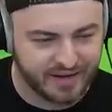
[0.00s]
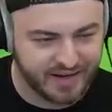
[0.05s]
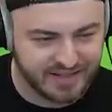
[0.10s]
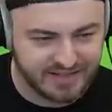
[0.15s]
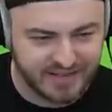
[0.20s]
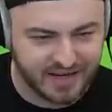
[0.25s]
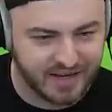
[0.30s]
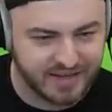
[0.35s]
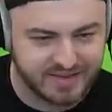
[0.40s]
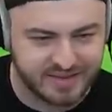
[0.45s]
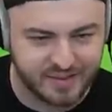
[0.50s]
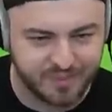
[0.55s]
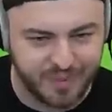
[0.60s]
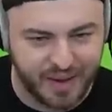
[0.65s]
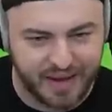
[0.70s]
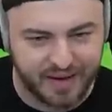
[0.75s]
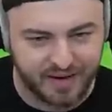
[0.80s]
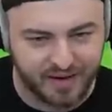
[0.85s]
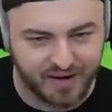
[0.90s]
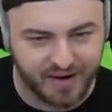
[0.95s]
you guys hey. a custom oh.
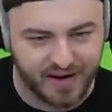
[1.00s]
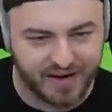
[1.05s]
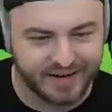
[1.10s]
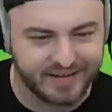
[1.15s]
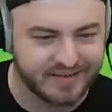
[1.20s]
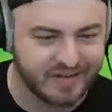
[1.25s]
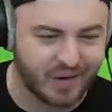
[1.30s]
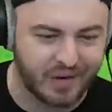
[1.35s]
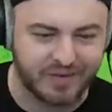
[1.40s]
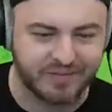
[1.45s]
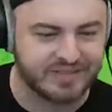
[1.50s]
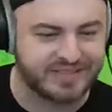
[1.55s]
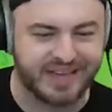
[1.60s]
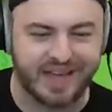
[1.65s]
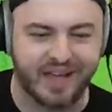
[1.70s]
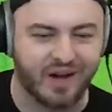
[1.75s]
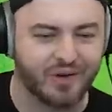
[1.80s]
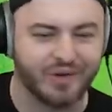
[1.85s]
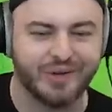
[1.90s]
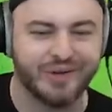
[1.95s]
bank, all right? Don't ever say
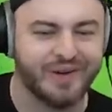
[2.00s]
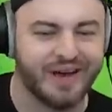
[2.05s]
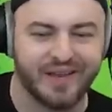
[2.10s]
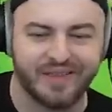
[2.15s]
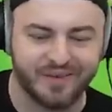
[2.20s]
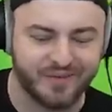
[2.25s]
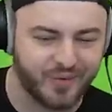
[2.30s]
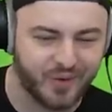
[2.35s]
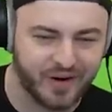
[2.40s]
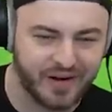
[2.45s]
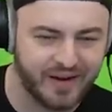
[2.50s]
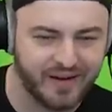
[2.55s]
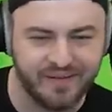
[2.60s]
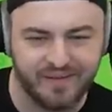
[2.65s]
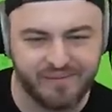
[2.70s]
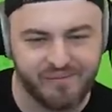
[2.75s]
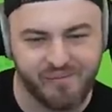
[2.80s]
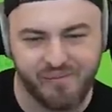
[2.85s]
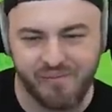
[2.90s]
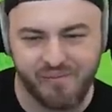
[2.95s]
I don't do nothing for you.
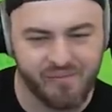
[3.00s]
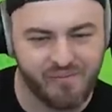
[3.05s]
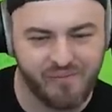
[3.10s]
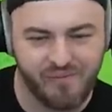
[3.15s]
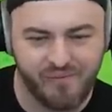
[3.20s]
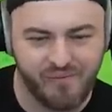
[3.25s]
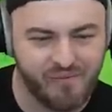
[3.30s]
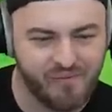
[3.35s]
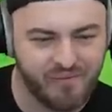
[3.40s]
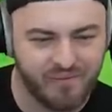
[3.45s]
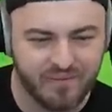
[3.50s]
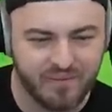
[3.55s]
Unhack from it.